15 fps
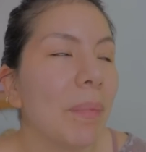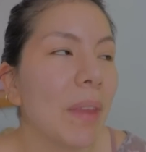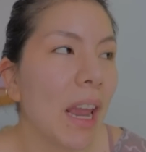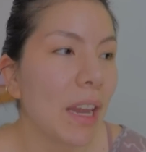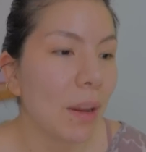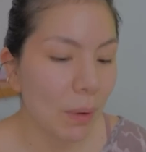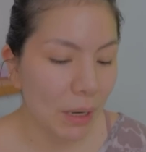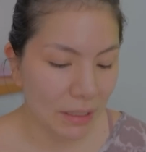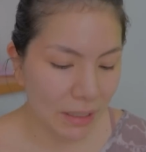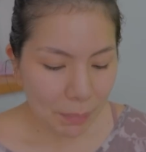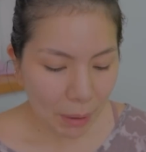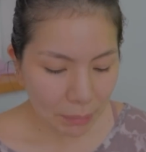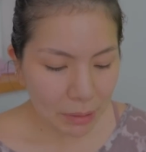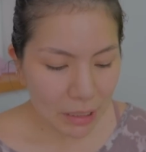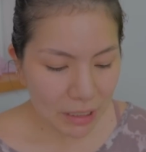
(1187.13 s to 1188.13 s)
Anyways,
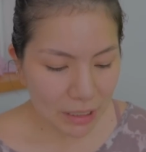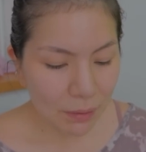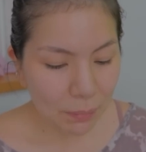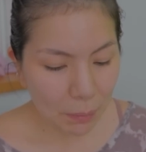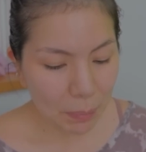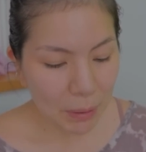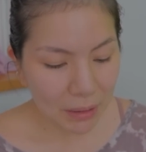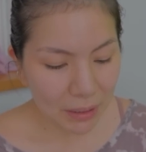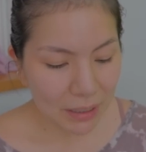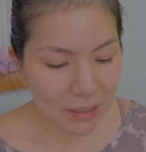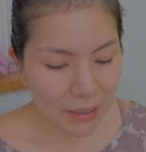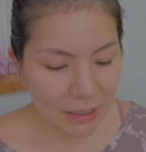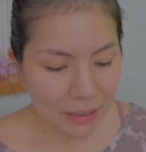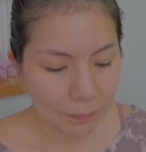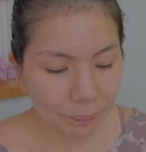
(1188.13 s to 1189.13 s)
probably seam ripping
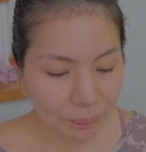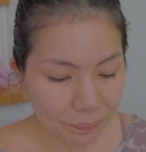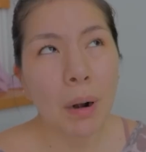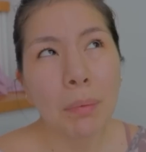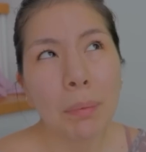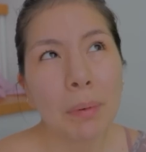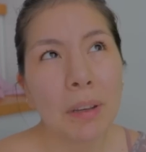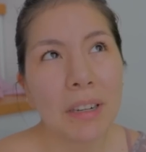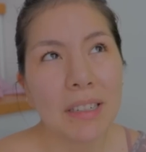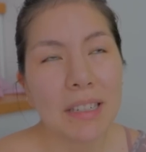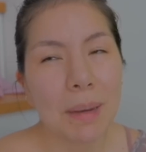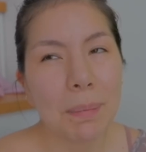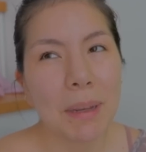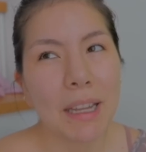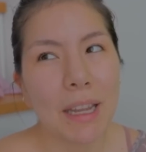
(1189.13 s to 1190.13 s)
this probably gonna
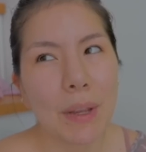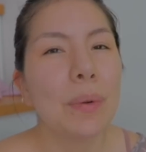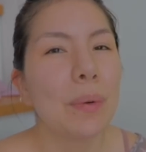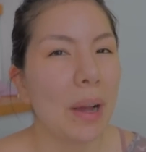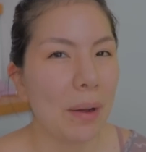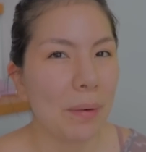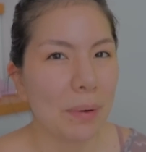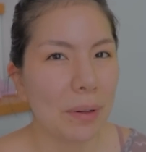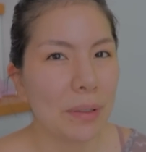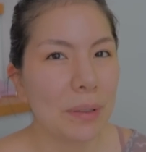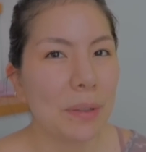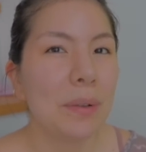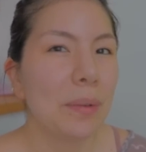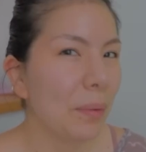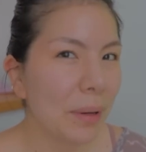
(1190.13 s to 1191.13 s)
take me like 2 hours,
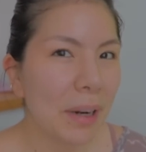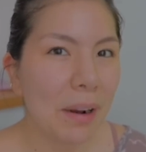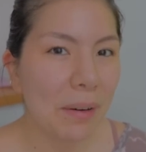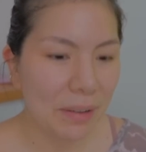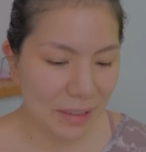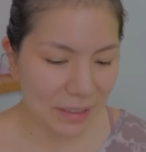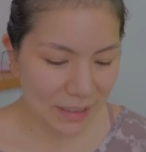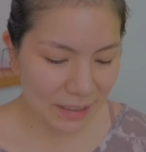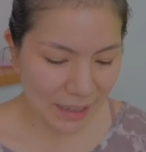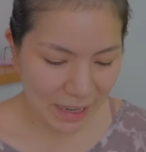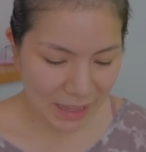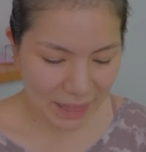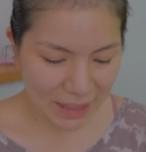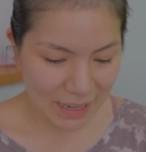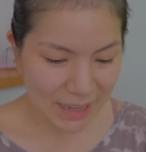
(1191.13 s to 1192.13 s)
2-3 hours, I
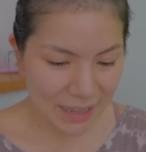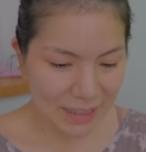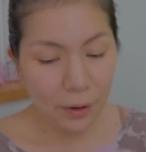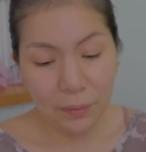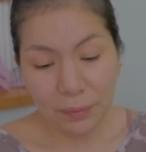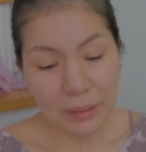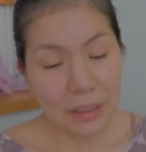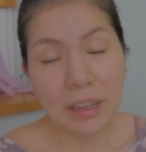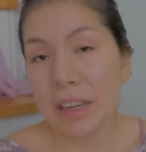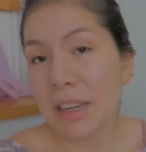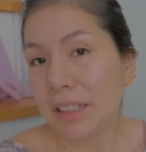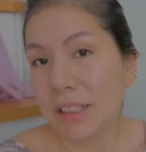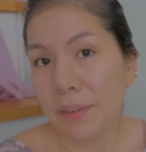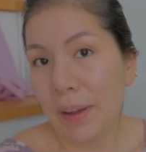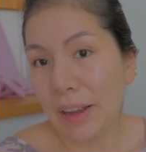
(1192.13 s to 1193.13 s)
think. Hopefully
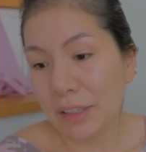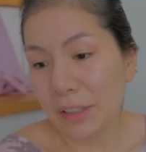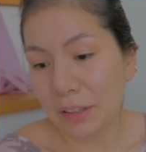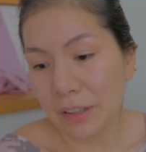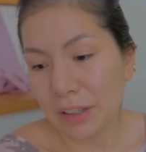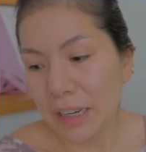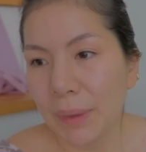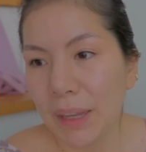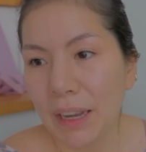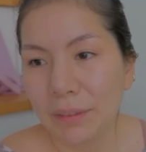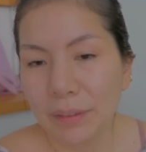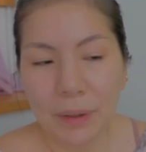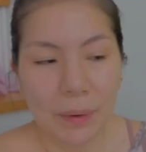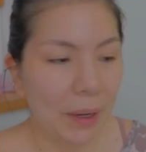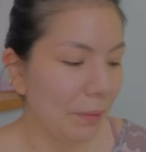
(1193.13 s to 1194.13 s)
it's faster. Yeah,
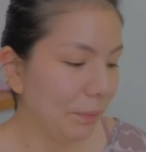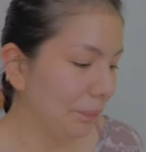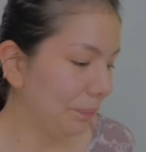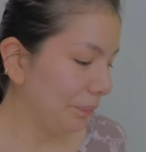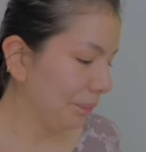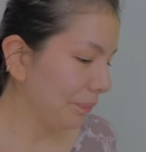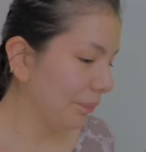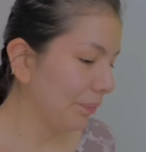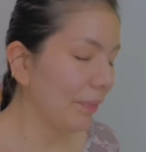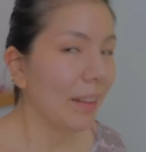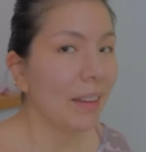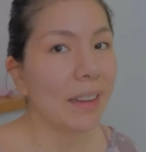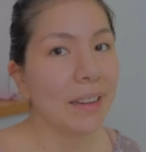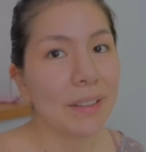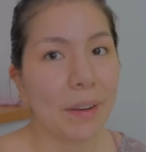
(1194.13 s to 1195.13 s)
okay,
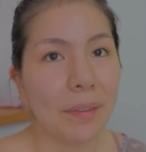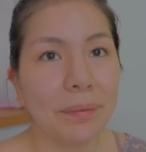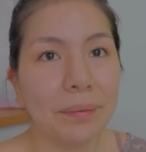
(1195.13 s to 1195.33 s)
let's go.